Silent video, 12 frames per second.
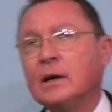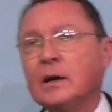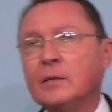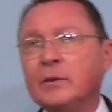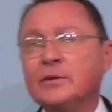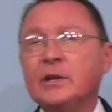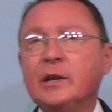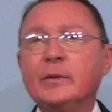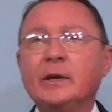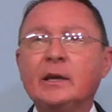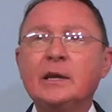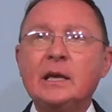uh, mentioned him
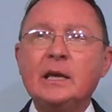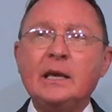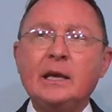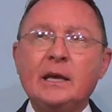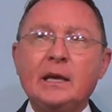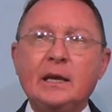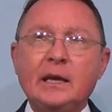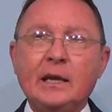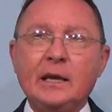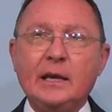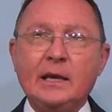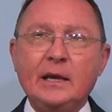again,
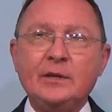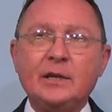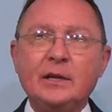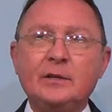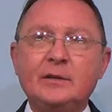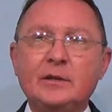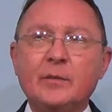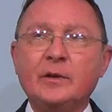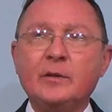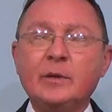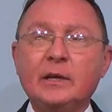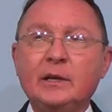he said something
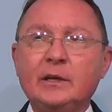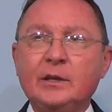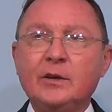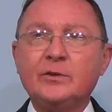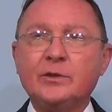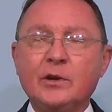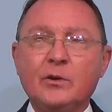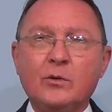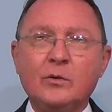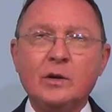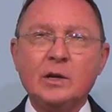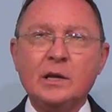to me years
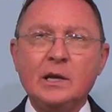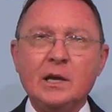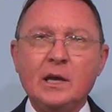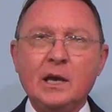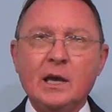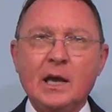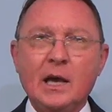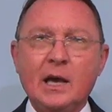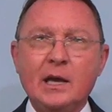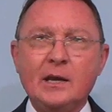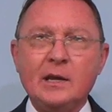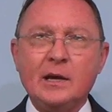ago,
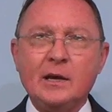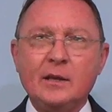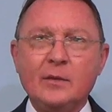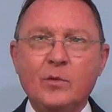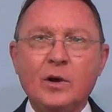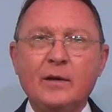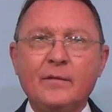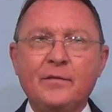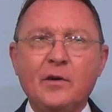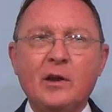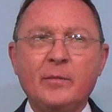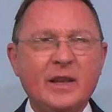and uh, the more I've
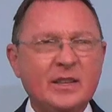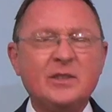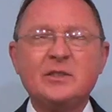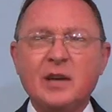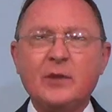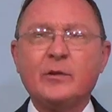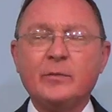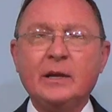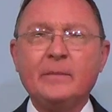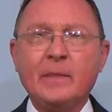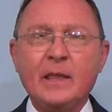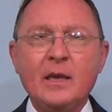thought about it, it stuck with
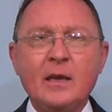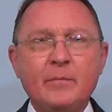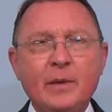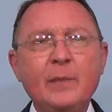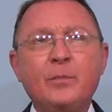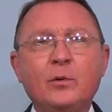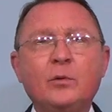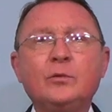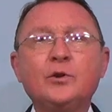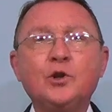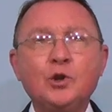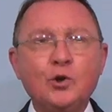me.
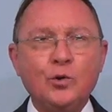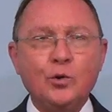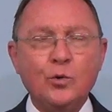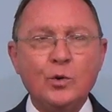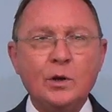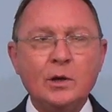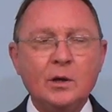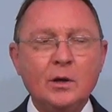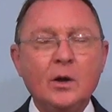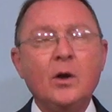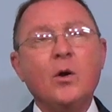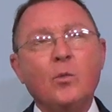People do
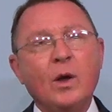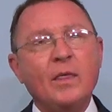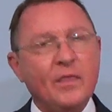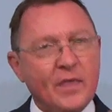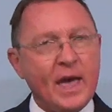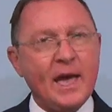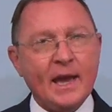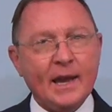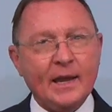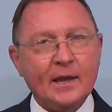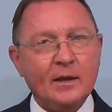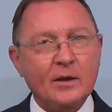what
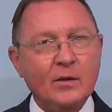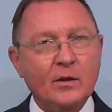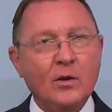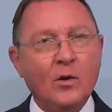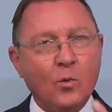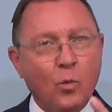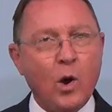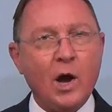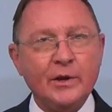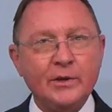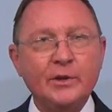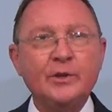they
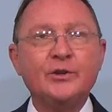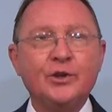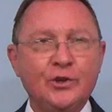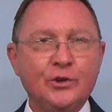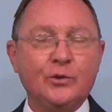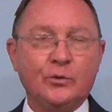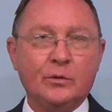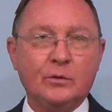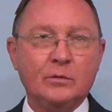want to do.